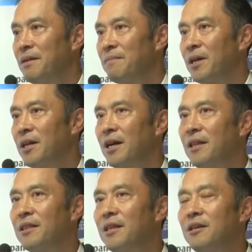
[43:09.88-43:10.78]
But I
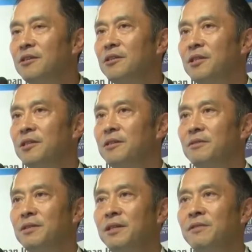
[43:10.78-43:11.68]
think
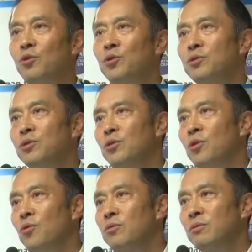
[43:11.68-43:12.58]
in order to
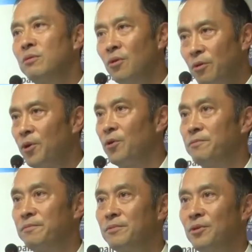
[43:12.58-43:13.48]
go global,
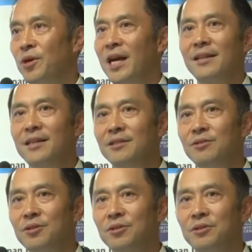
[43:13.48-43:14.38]
or at
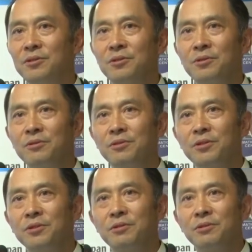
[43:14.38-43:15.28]
least
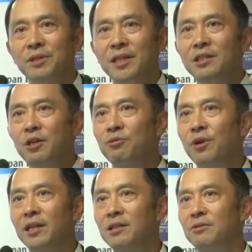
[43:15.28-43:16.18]
to uh,
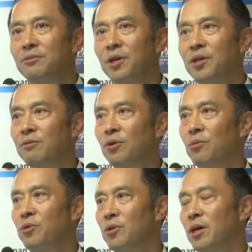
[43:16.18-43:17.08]
integrate with the
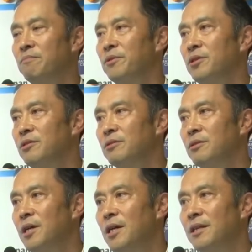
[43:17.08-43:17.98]
global companies
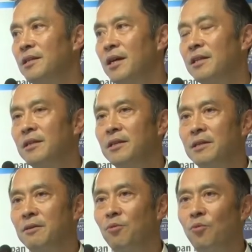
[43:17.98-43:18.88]
that
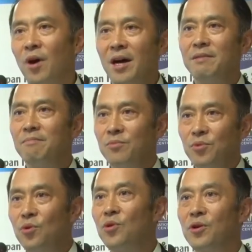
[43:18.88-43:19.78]
one
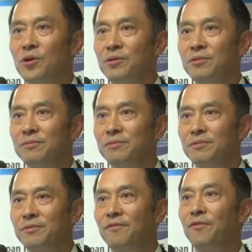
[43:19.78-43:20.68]
more
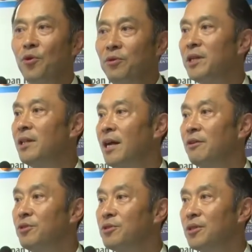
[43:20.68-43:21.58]
foreign
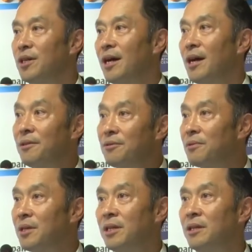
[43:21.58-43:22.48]
language other
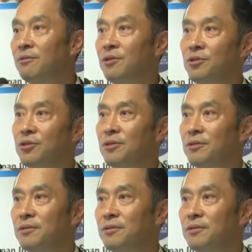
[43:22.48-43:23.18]
than English